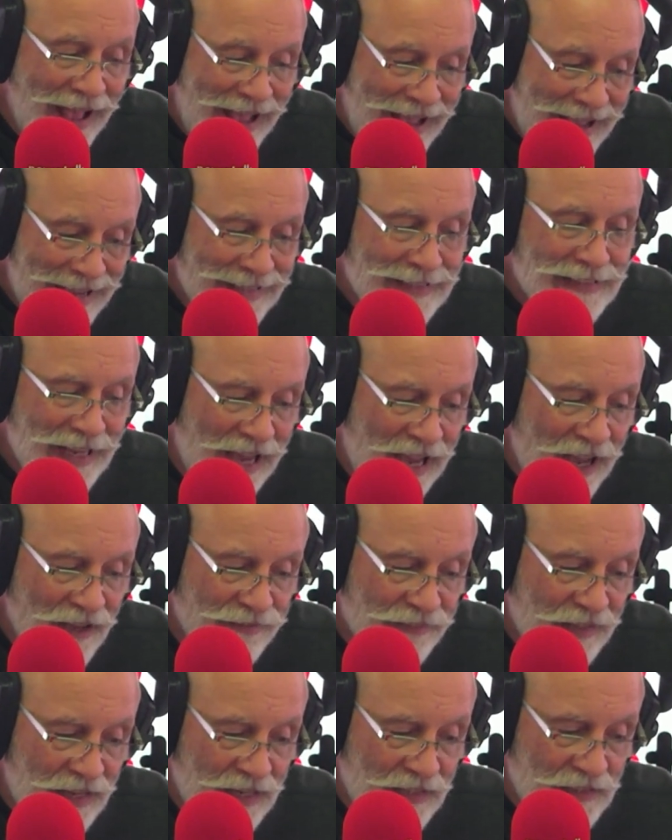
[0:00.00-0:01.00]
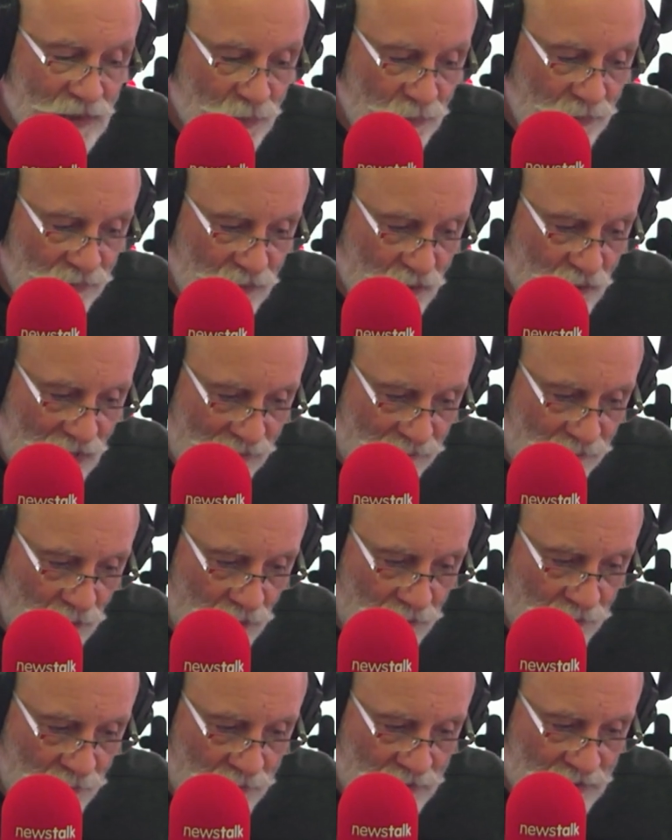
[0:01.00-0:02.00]
and Afghans with travel
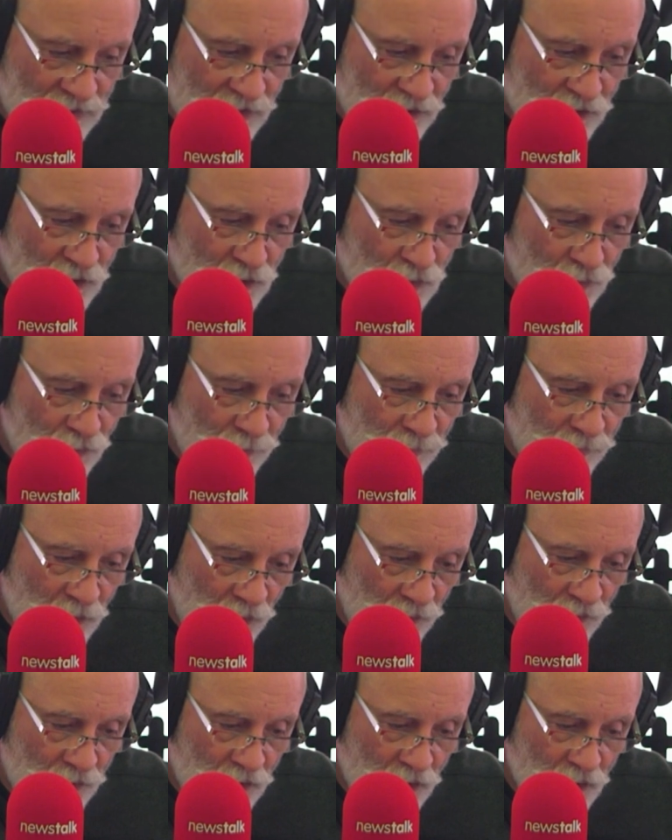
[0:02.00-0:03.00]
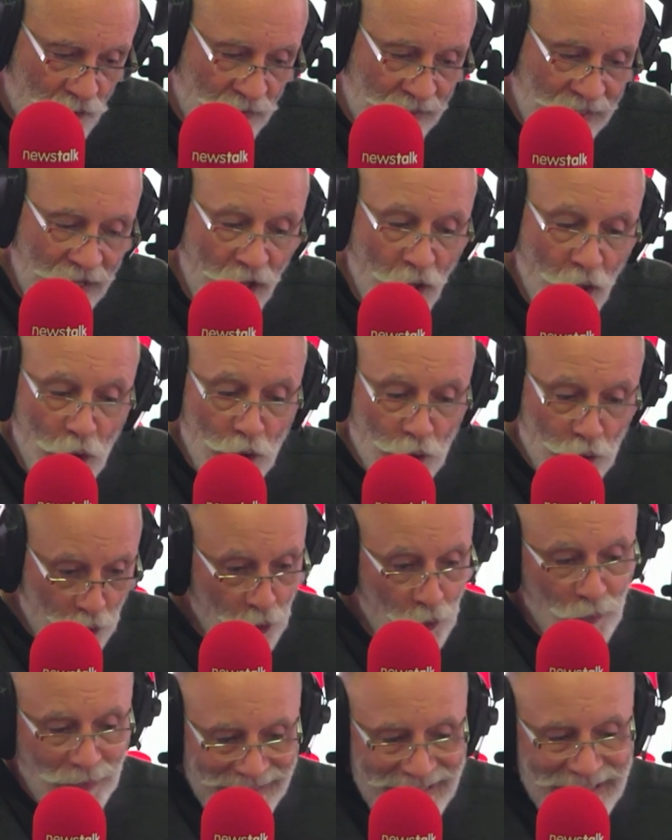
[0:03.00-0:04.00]
authorizations from another country
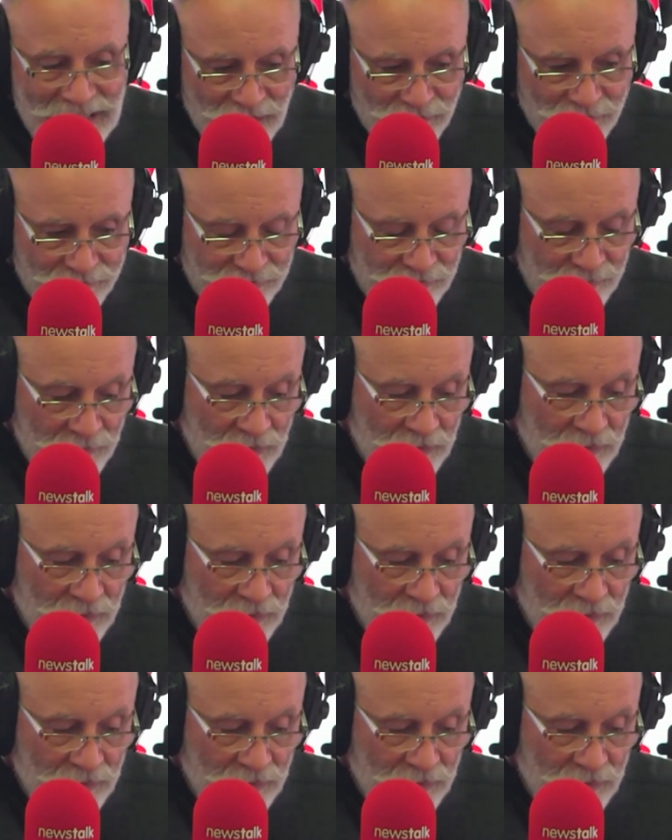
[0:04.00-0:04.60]
to leave.